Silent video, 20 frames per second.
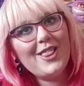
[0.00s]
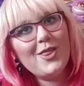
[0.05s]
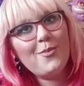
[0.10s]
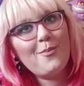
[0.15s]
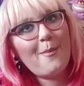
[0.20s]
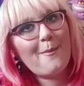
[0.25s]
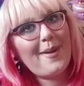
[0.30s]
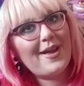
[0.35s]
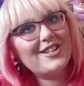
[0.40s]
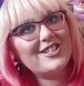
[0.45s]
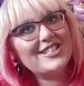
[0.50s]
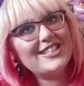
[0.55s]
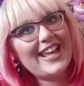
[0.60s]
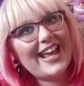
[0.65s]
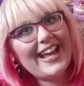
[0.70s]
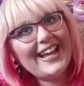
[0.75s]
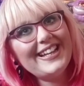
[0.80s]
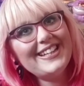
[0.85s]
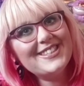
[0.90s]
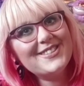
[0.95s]
hello magic
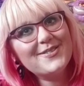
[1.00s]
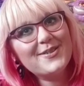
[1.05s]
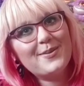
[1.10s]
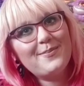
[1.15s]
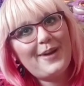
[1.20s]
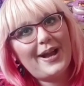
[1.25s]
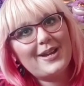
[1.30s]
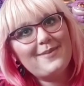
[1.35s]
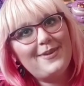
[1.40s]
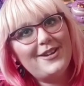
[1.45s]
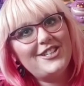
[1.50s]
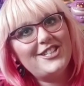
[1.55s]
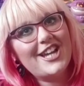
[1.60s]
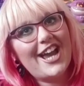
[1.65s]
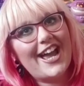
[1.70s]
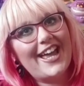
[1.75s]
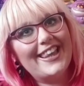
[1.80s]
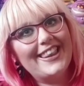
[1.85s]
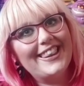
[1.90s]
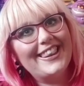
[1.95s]
guys, welcome back to my
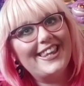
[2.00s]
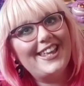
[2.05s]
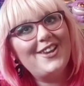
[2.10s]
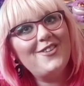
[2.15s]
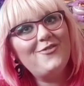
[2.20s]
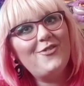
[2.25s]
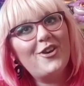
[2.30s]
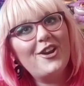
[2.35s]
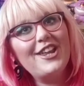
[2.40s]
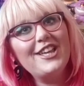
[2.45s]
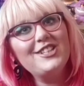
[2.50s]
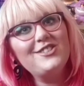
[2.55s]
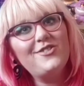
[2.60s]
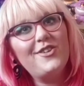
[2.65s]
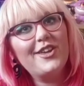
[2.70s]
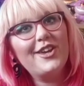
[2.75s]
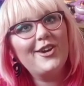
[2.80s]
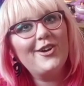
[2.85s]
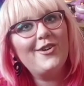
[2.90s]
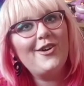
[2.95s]
channel and for
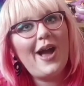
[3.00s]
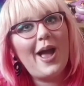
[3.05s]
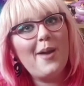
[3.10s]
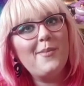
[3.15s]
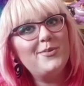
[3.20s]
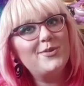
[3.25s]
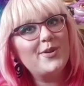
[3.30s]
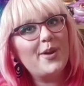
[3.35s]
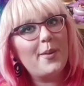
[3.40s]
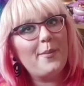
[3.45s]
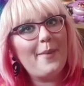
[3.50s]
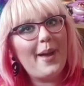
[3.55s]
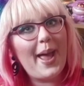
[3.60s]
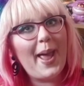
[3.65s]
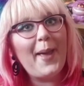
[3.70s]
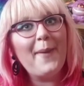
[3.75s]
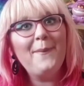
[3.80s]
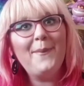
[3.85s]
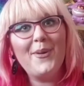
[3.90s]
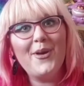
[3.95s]
today's video I'm doing
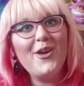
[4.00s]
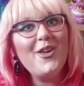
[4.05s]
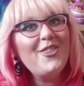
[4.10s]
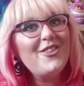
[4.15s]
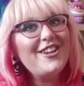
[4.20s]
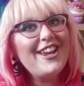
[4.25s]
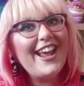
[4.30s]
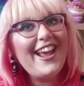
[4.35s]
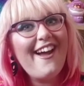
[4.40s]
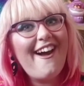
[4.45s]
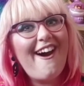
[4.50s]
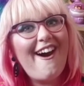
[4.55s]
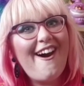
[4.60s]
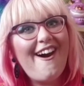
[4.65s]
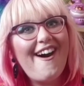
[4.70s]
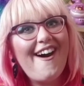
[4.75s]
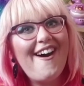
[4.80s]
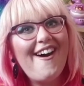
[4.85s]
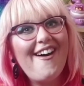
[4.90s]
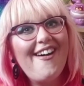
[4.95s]
my birthday
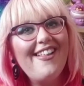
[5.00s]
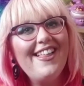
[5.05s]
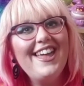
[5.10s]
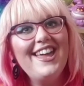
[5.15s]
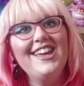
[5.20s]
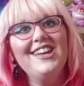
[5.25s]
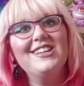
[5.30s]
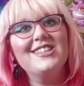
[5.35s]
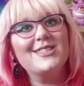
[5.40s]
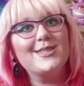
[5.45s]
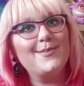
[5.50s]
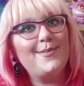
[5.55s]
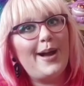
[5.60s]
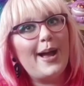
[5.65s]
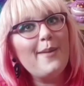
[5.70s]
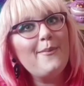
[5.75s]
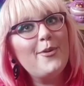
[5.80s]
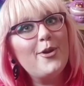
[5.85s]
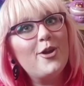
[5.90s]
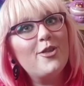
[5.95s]
haul. So
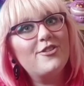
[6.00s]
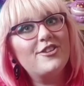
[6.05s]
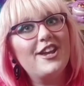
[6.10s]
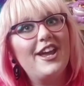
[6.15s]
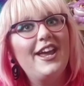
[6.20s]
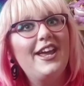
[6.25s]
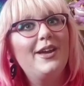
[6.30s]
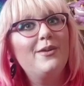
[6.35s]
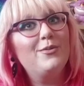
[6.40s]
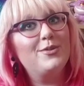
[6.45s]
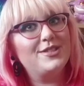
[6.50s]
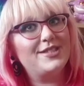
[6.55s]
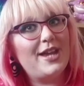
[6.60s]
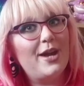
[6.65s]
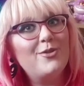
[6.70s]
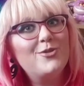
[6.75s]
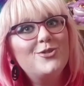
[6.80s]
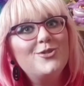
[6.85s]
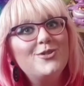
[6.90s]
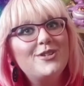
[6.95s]
my birthday was
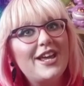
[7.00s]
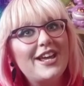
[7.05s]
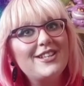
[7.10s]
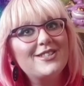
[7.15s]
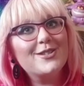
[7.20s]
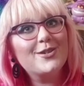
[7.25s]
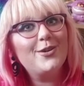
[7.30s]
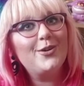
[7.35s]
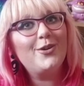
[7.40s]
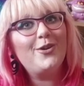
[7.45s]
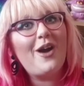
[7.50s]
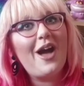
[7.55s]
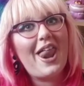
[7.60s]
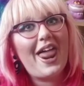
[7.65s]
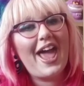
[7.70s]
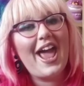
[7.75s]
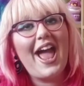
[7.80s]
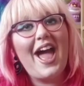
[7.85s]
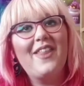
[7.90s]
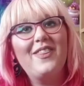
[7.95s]
now two days ago
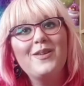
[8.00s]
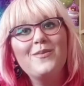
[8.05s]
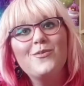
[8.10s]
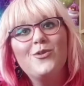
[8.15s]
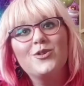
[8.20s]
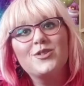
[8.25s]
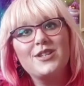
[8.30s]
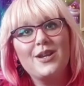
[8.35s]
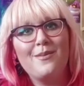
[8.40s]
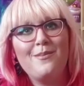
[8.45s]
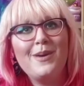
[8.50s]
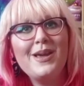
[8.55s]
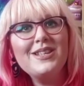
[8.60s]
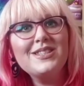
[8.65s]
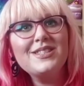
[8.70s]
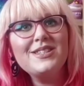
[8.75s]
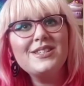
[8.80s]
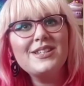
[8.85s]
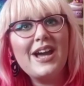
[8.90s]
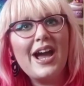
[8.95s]
and I had the most
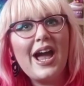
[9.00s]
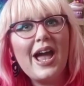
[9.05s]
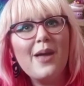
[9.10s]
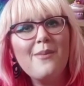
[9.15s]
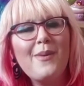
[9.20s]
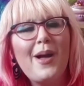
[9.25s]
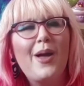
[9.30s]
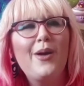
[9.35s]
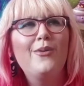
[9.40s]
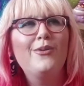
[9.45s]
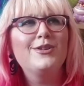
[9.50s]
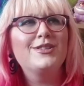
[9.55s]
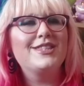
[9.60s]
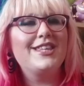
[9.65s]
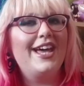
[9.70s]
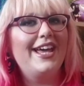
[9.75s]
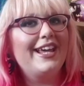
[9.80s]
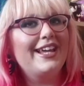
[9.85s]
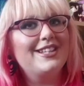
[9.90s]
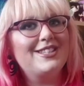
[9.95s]
amazing time. I
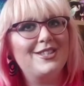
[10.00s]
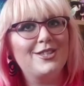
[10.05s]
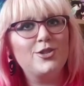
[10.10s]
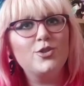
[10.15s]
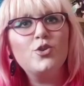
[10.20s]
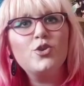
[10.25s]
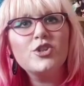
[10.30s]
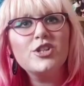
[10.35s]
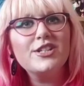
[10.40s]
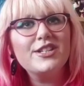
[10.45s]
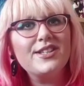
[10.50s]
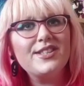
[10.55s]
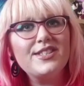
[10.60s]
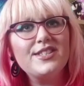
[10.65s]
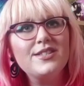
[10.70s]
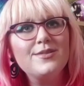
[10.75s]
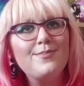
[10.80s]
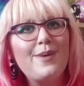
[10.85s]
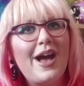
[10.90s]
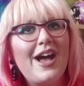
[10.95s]
was like, it's a social
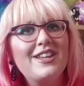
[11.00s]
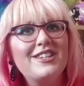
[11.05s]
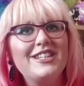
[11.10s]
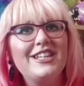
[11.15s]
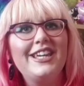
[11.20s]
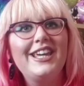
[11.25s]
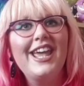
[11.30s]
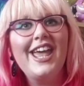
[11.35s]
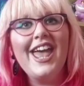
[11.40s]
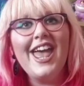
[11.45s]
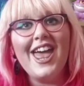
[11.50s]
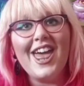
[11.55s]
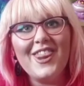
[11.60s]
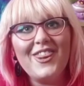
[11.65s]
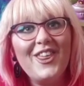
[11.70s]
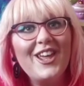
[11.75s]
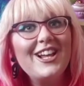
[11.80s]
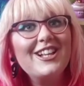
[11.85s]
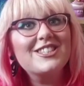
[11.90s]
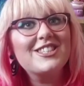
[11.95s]
distance party,
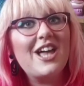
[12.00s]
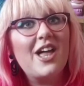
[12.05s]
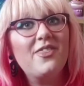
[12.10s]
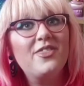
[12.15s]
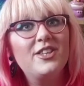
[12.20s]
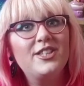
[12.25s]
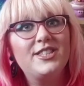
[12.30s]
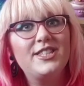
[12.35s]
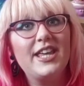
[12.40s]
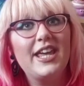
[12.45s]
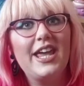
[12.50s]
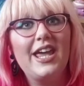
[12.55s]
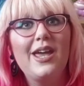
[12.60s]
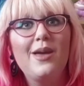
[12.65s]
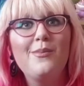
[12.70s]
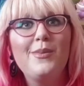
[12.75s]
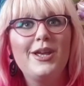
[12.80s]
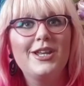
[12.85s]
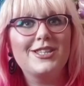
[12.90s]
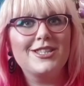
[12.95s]
things aren't the
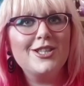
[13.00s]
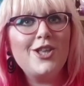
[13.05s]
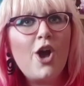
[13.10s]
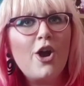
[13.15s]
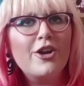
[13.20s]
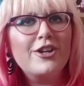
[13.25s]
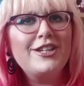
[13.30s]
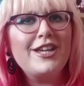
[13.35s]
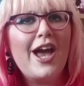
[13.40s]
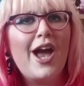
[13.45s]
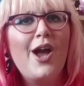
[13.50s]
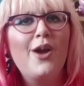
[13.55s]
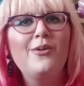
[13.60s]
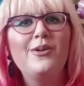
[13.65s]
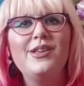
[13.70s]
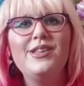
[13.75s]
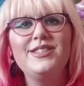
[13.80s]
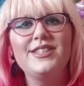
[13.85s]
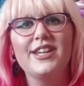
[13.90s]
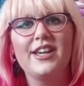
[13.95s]
same, it's
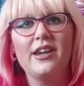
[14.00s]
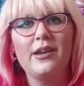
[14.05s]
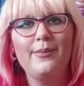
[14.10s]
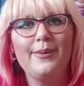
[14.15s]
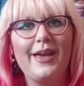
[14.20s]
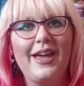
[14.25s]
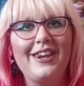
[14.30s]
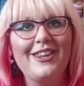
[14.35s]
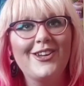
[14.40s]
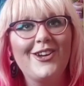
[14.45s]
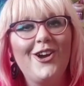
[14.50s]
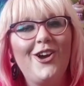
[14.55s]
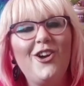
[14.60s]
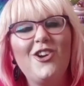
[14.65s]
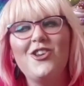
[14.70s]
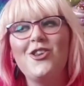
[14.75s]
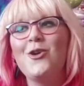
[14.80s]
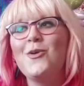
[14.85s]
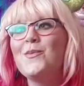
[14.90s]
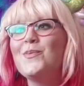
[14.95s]
lockdown, is it going to be any
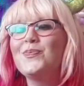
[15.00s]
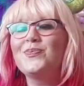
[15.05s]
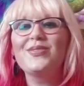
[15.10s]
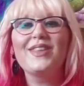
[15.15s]
good?